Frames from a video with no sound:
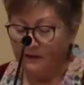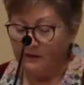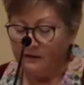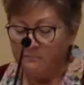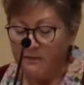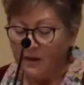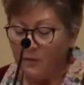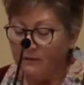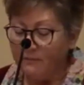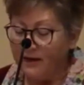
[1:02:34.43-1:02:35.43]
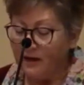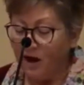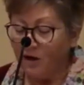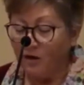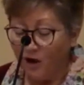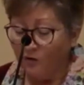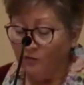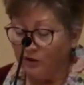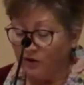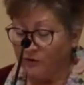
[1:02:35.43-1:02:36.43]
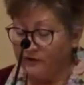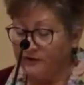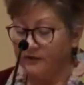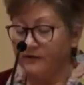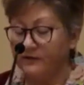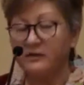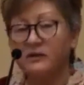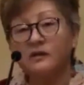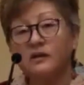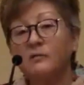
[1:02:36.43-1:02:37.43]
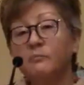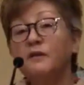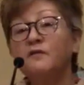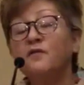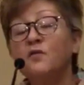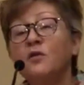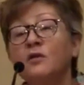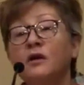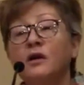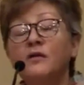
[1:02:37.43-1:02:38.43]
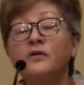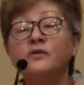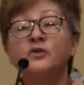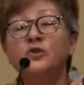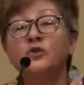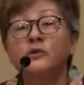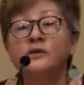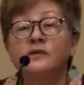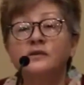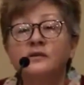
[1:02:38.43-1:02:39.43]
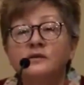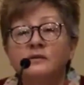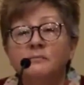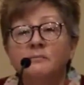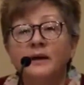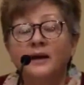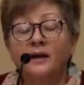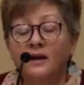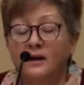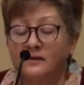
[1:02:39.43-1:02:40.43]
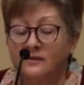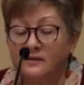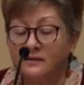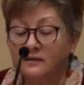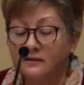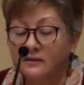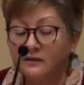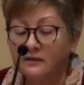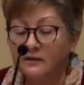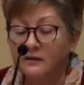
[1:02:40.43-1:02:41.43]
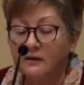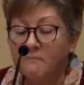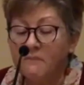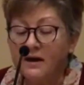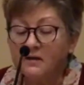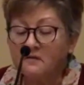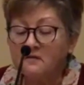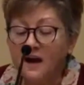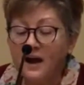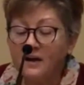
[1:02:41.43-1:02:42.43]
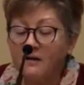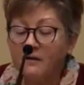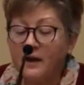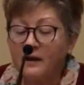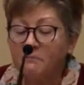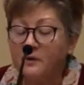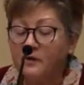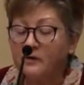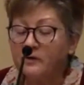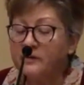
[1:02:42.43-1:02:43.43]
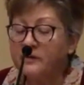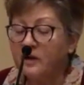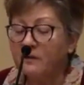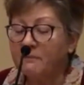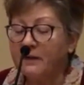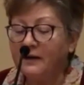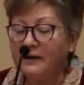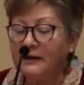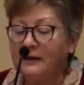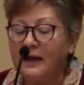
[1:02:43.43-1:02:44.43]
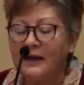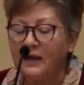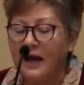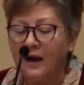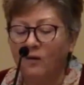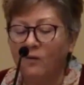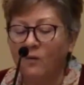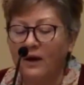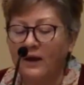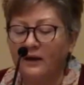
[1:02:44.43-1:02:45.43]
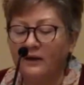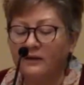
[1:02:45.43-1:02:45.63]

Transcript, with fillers: May we make our own choices before others' choices make us. May the fire that burns in our belly light our way.